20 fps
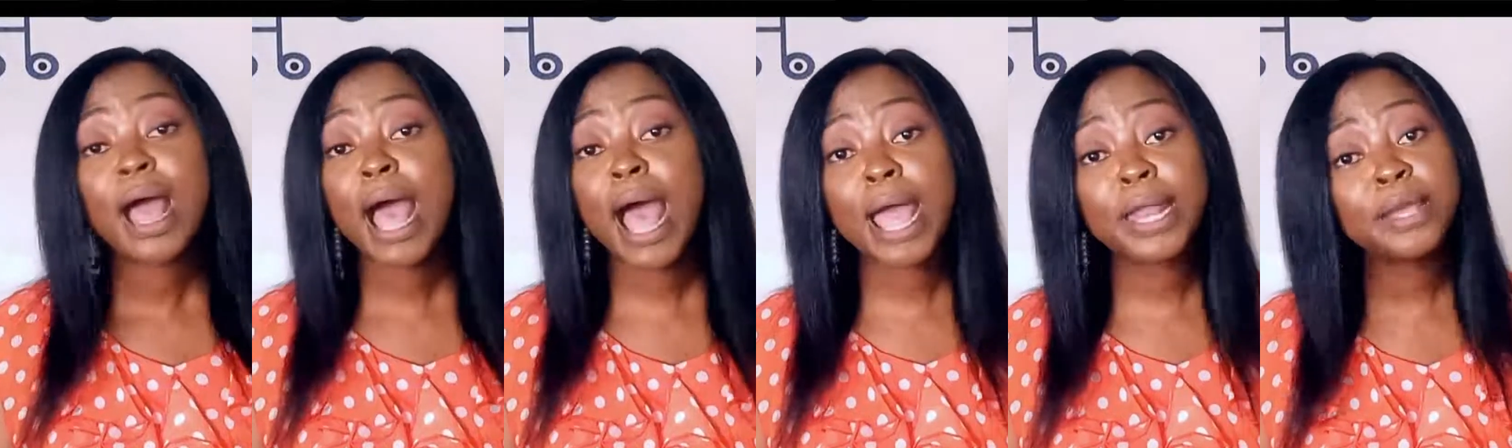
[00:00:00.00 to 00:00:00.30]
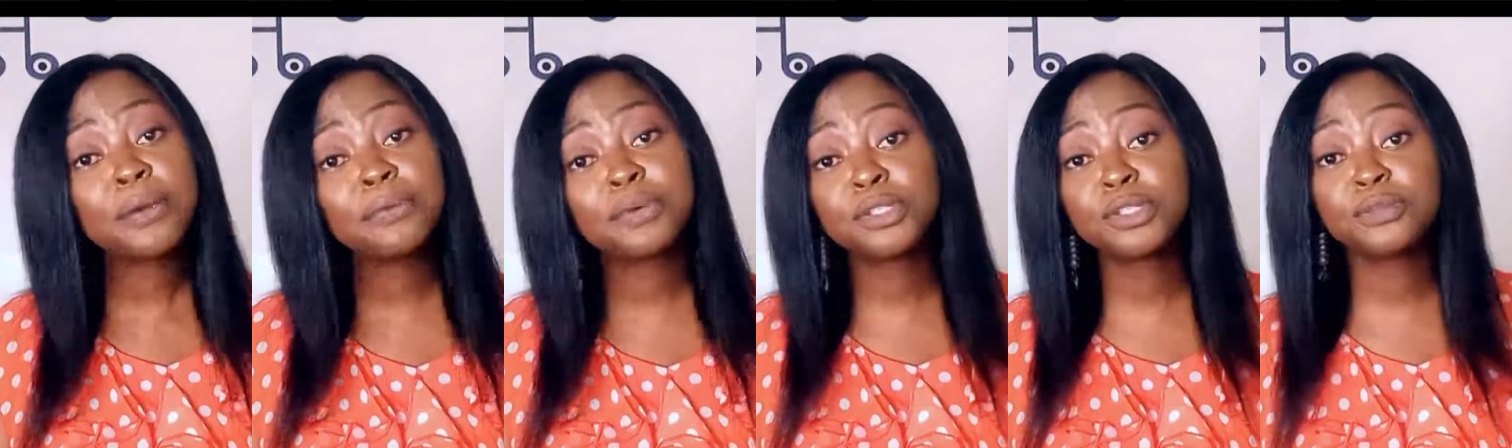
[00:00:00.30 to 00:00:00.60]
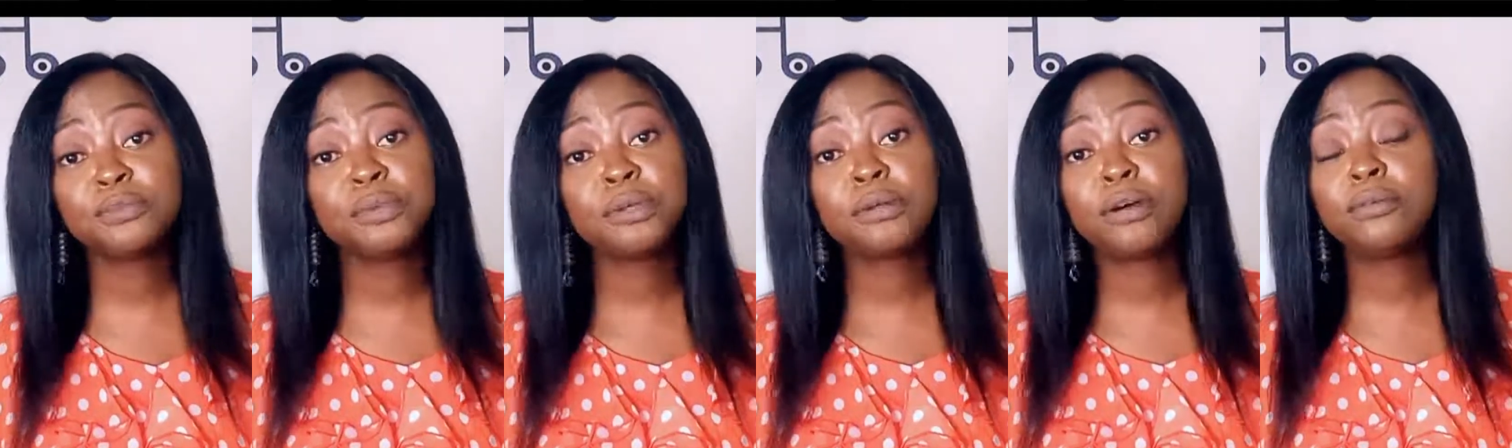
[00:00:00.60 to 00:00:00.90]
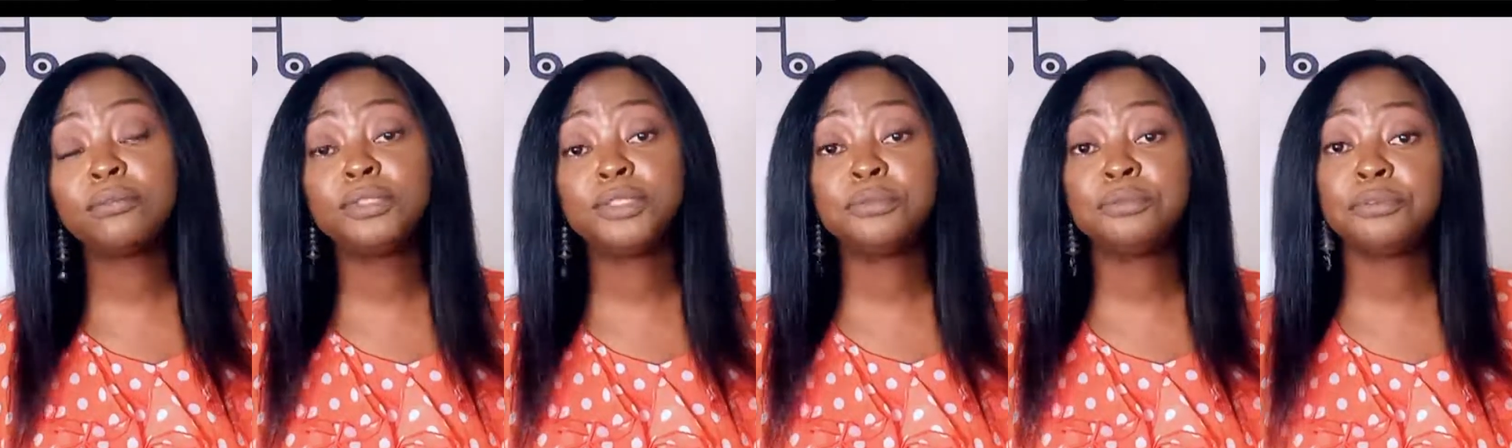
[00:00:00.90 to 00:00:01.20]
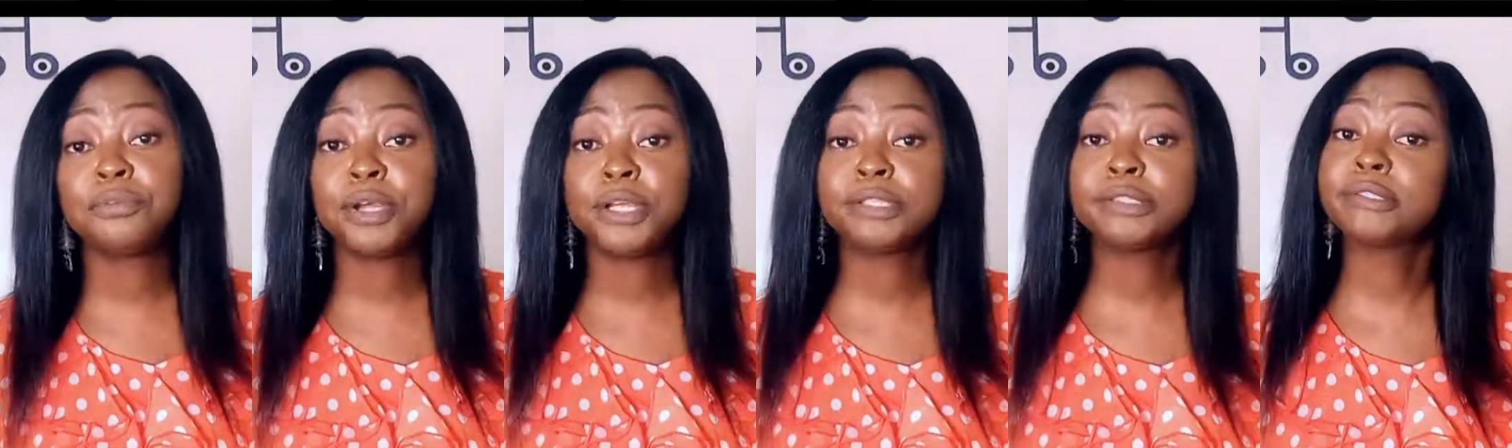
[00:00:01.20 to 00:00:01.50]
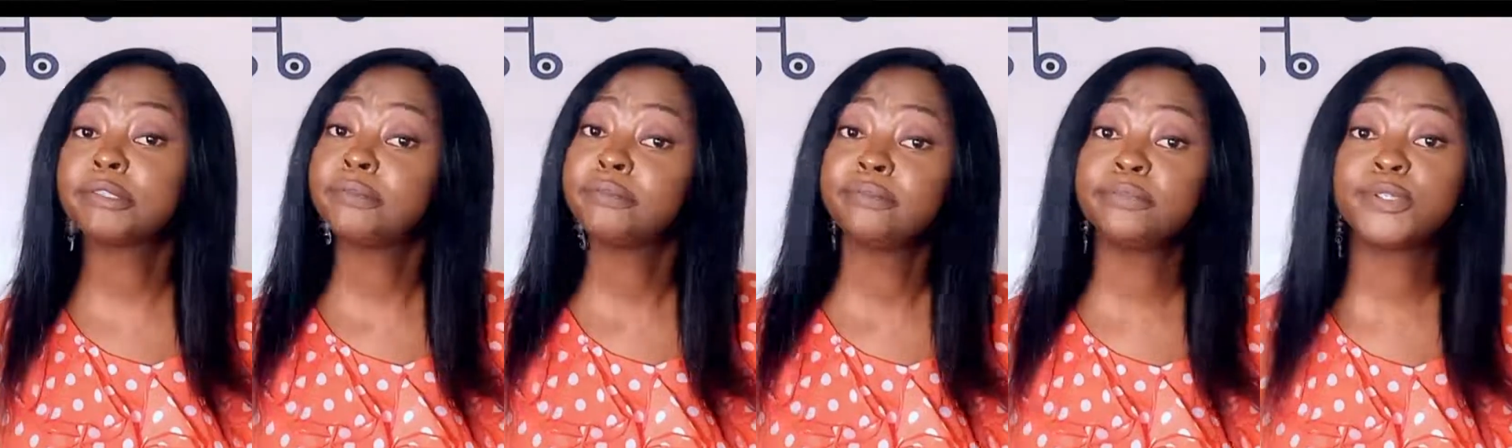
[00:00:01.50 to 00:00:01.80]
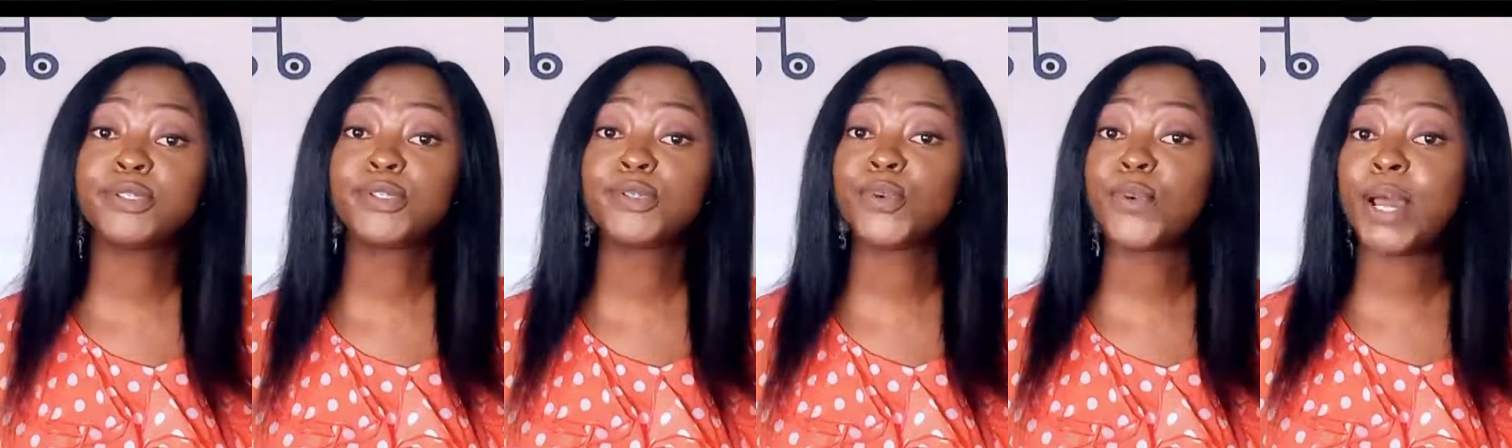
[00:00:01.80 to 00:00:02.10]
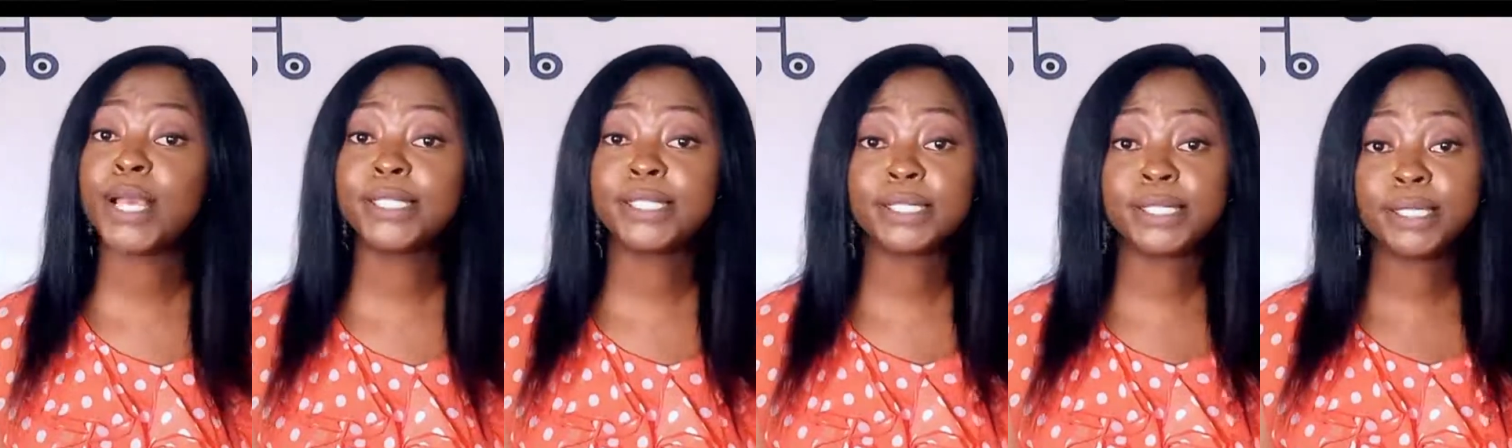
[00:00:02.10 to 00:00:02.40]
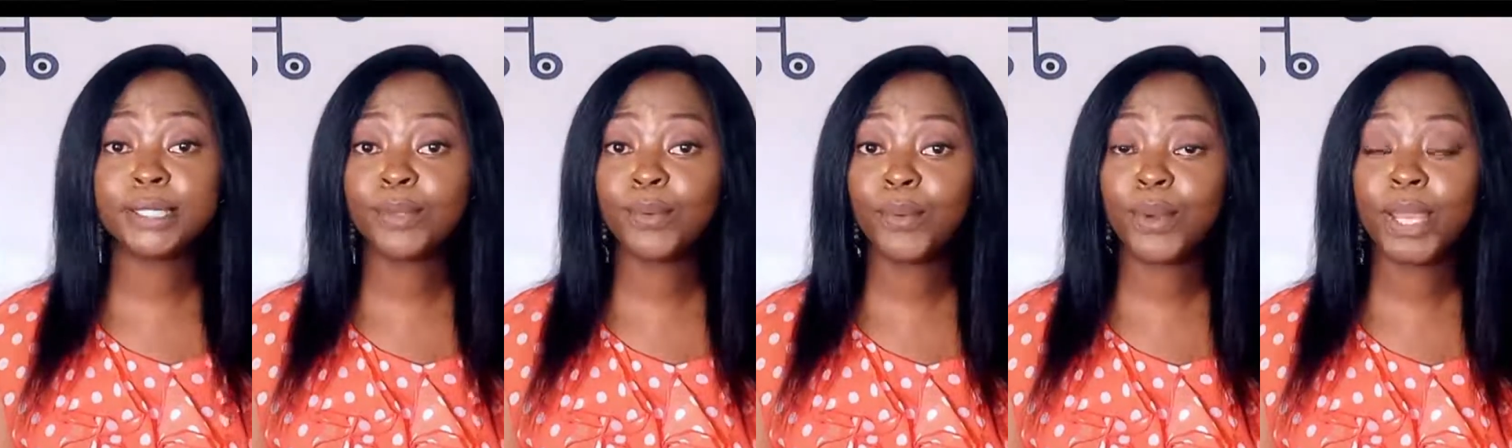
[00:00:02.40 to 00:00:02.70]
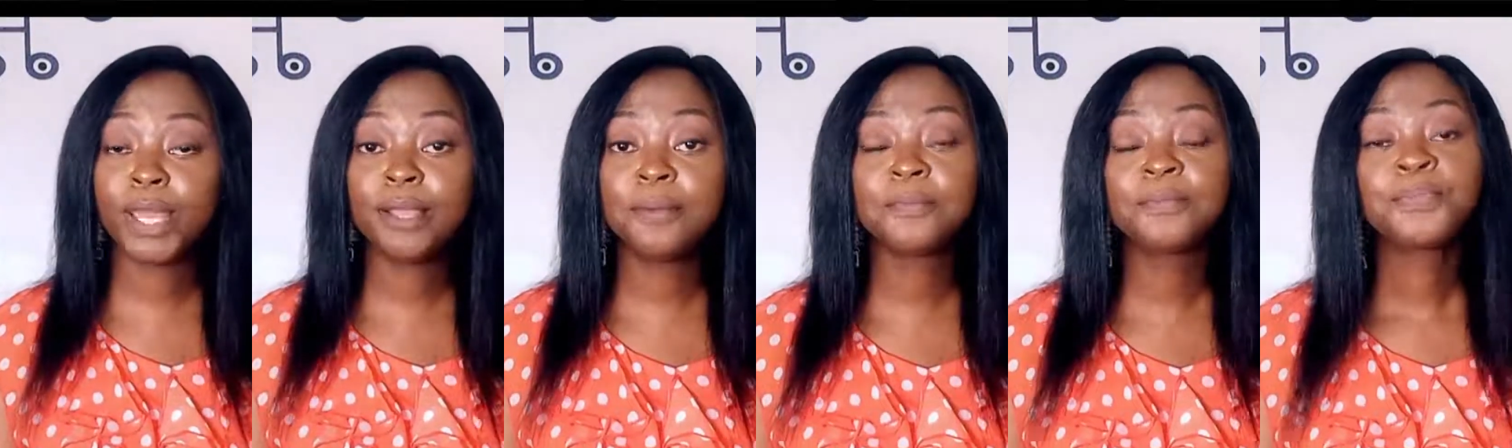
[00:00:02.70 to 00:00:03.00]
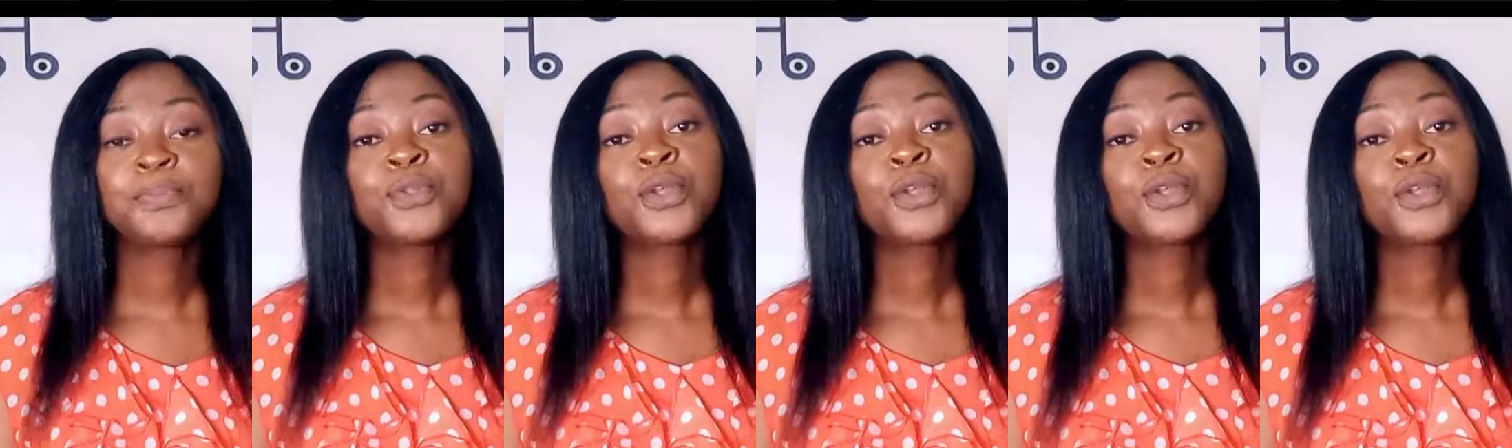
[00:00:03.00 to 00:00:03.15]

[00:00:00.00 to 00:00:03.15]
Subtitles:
I didn't want to become depressed, so I stayed away.